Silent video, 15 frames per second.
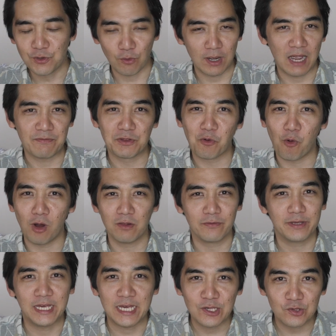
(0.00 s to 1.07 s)
do I have the
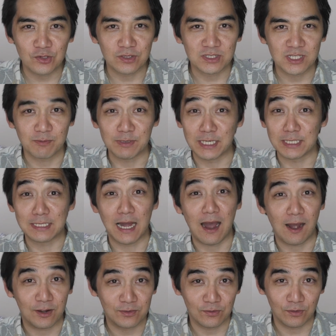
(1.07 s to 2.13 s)
qualifications to be a
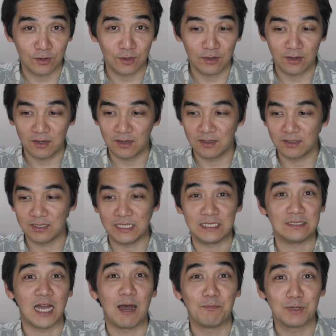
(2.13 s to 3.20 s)
doctor, uh,
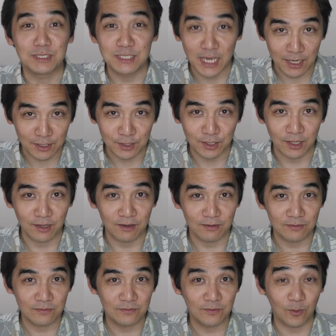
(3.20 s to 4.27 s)
a top
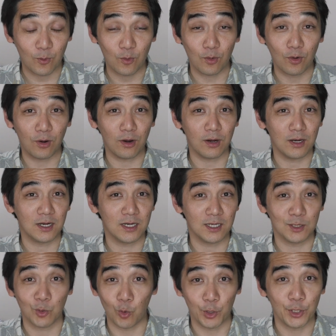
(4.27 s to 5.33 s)
executive, or
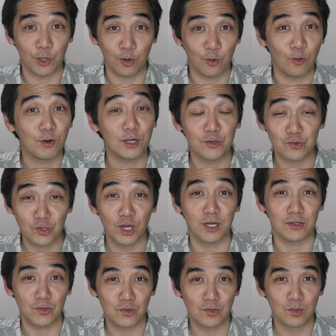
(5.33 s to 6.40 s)
a lawyer, or a
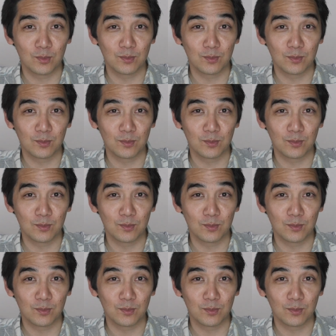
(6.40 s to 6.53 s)
judge?